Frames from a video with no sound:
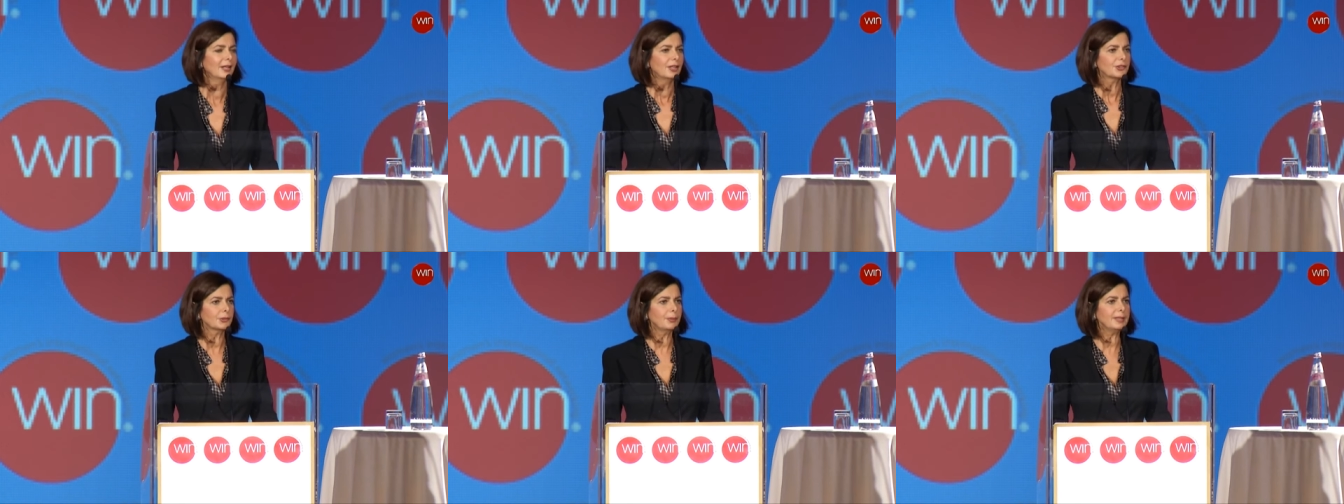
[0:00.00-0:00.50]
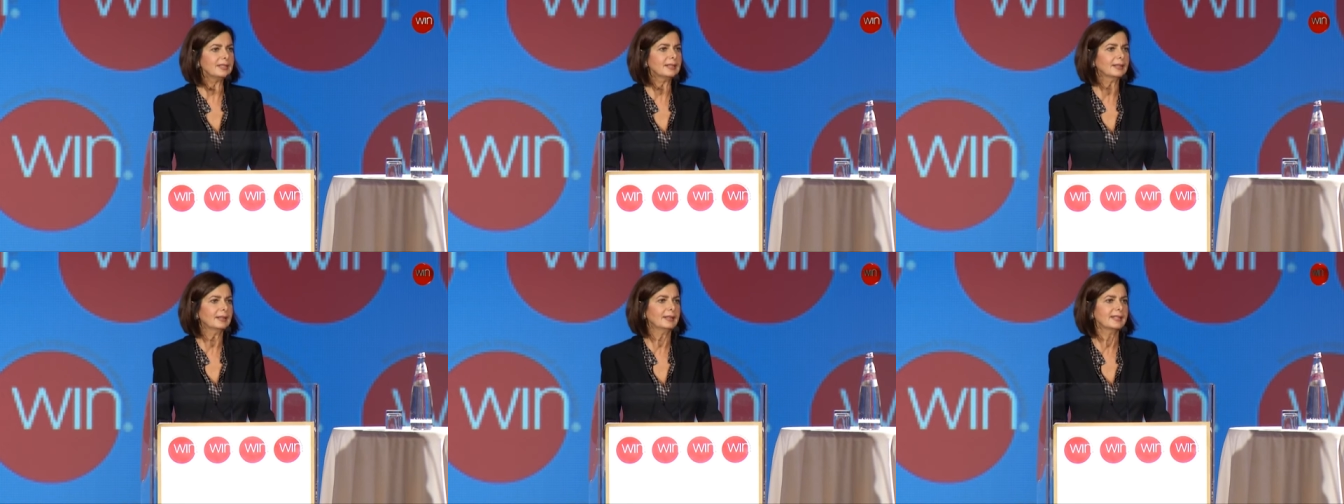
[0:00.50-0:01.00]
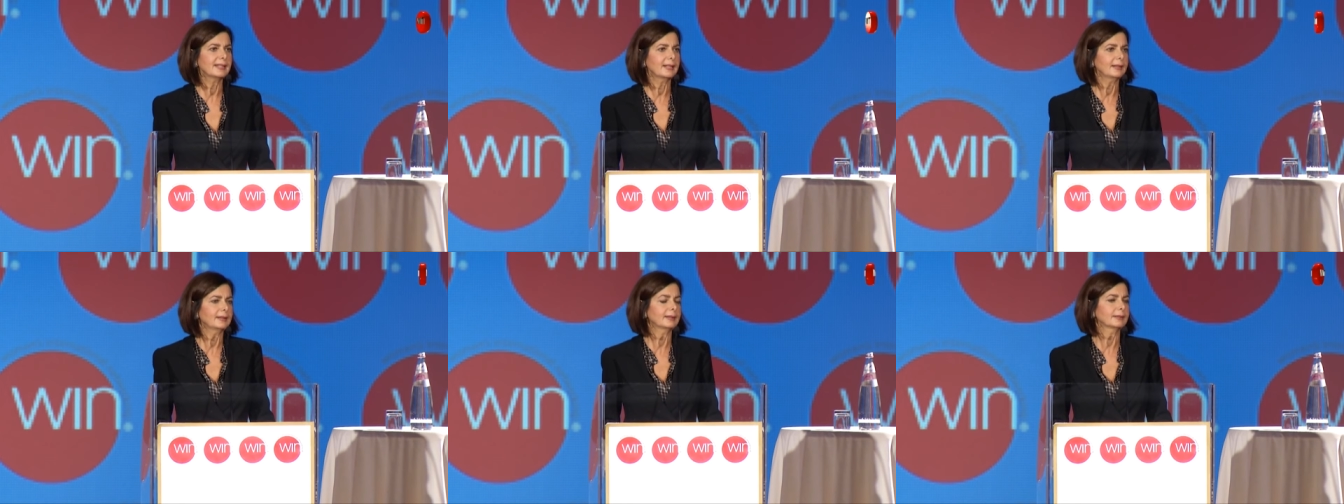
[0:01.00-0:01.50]
So basically he
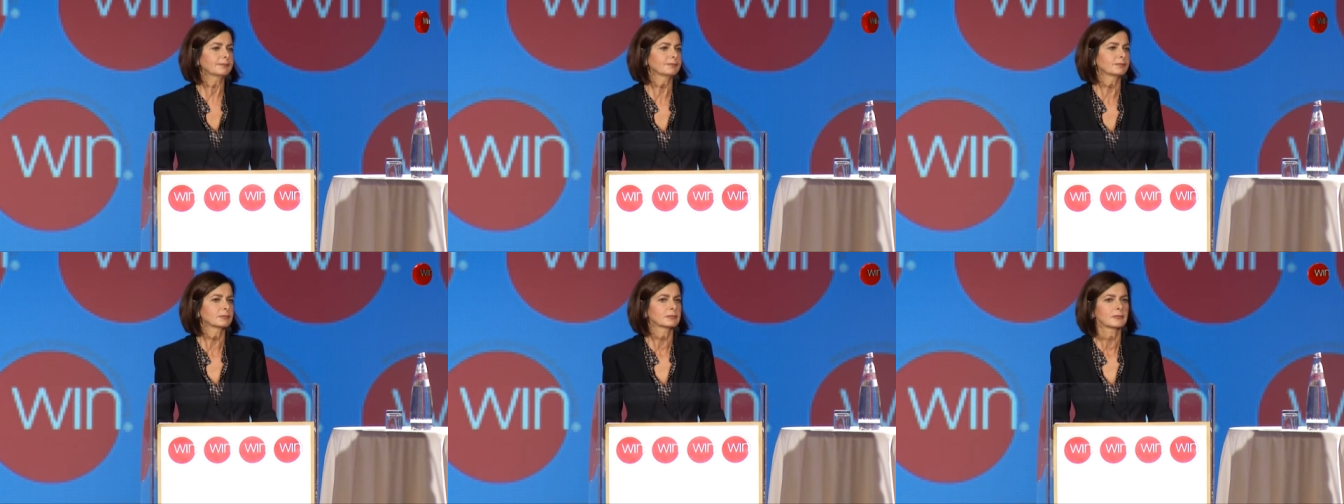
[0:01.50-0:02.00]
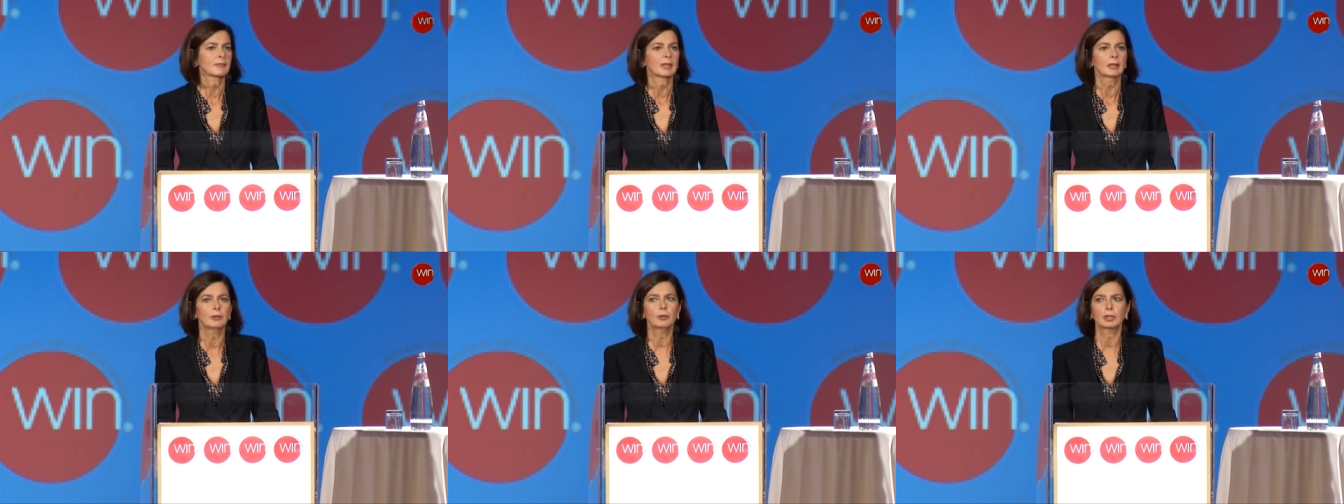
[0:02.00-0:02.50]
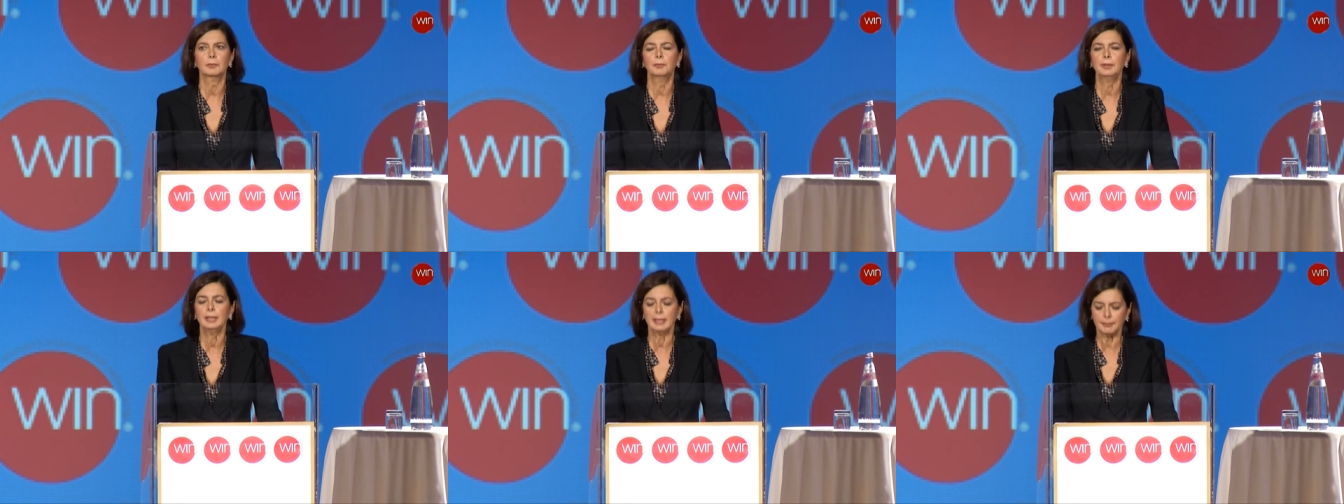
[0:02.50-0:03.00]
said, look,
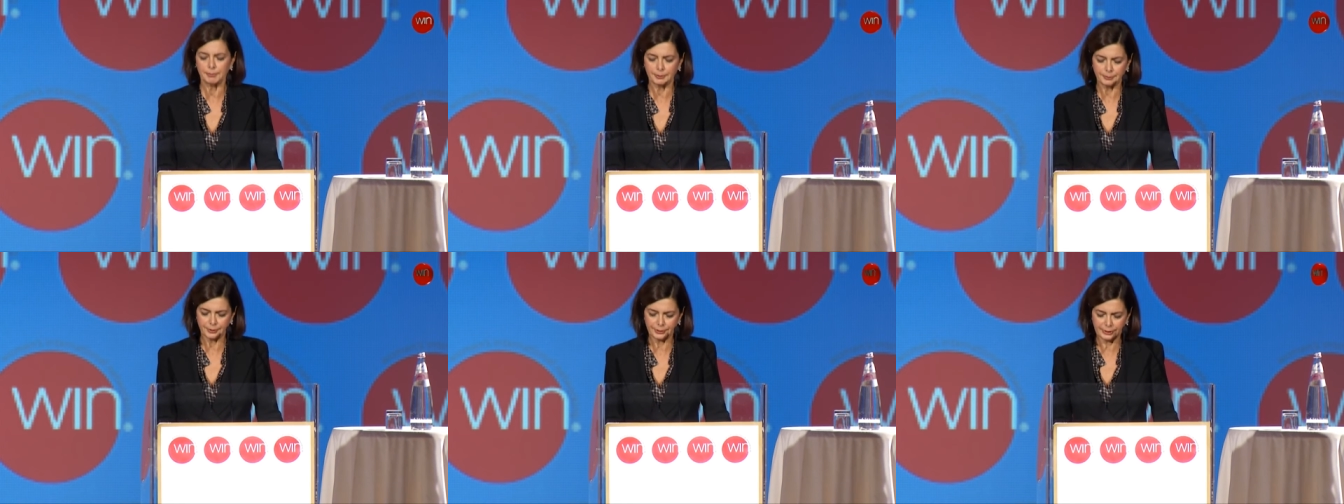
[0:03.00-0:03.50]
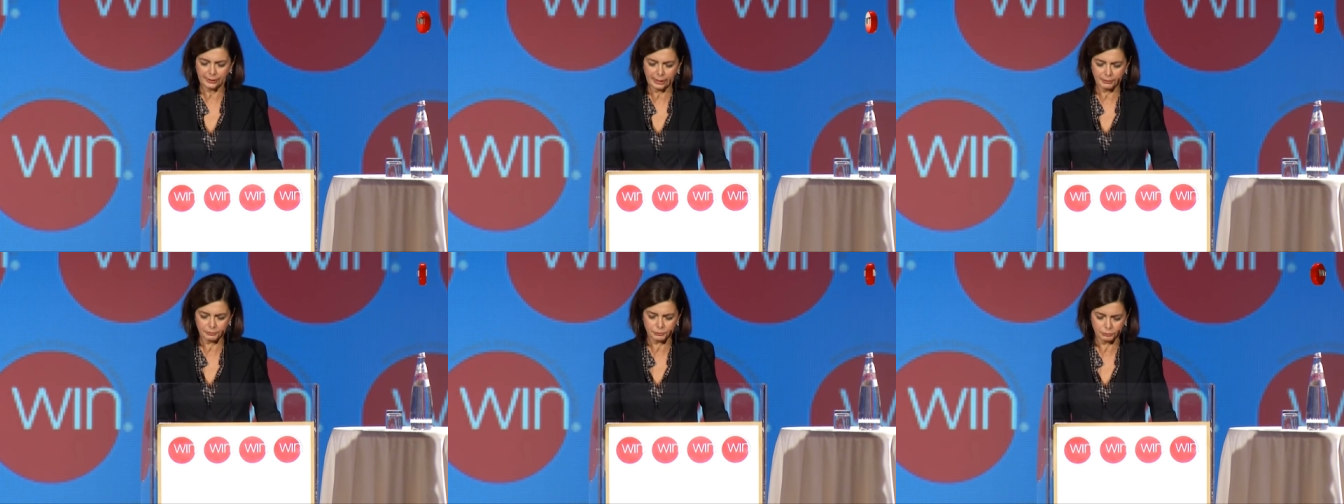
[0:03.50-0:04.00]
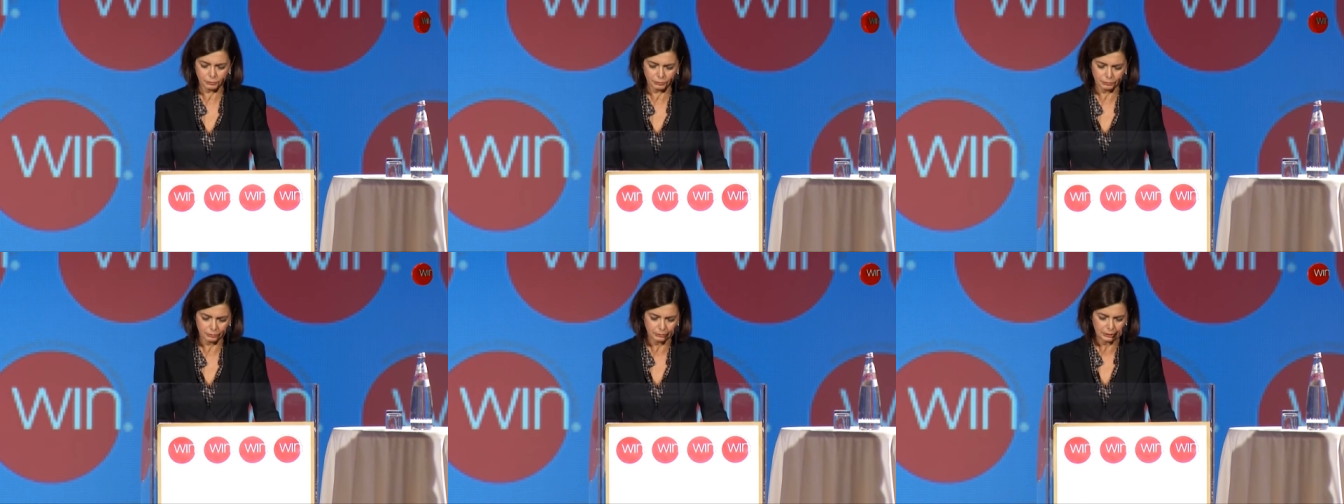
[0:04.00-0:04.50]
we are preparing now
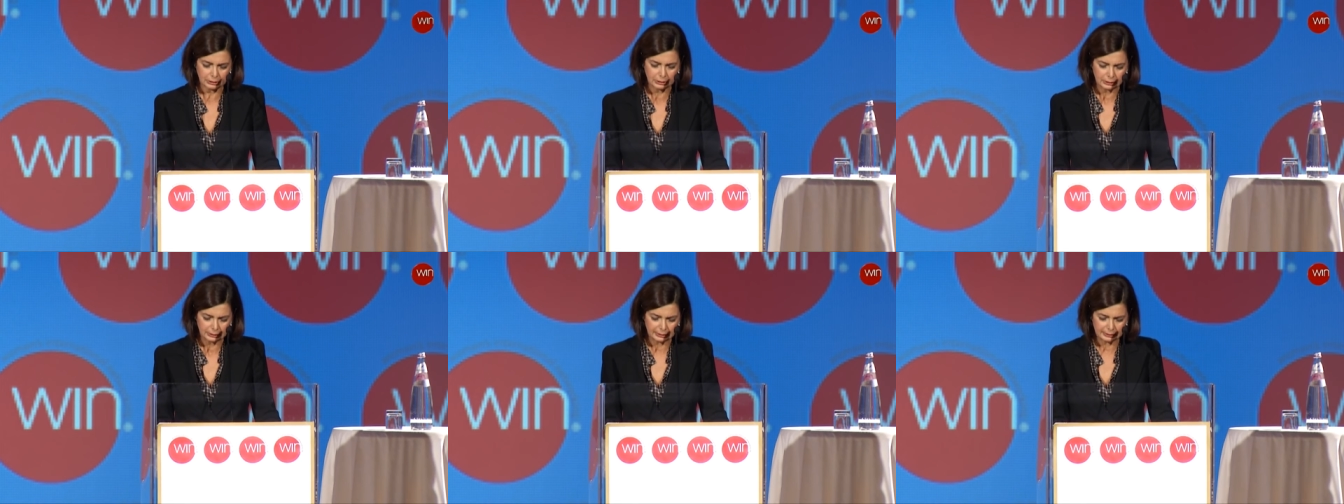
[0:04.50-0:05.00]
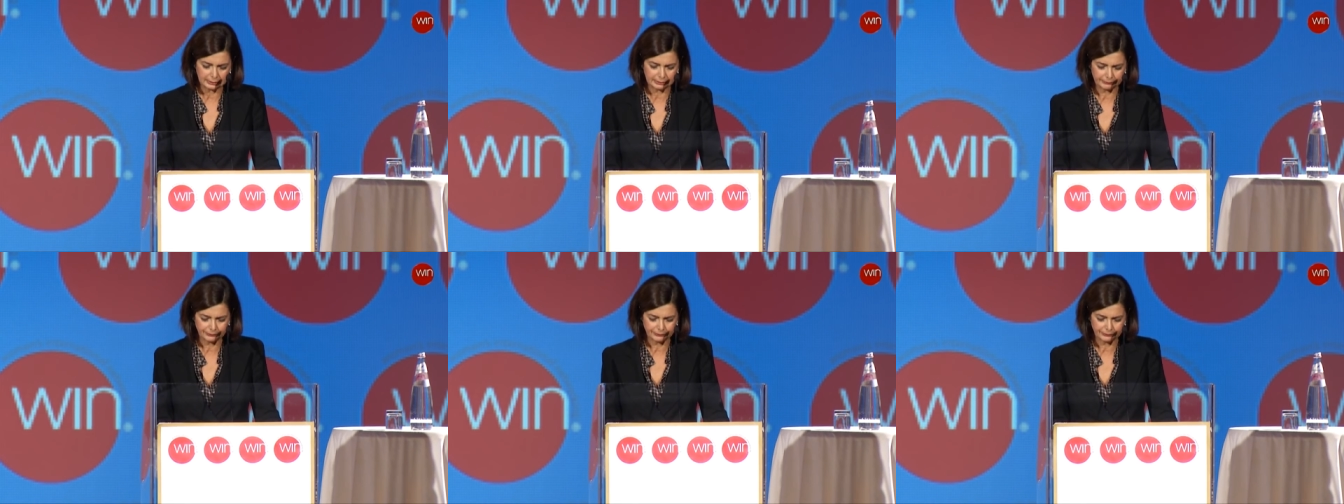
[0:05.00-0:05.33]
to the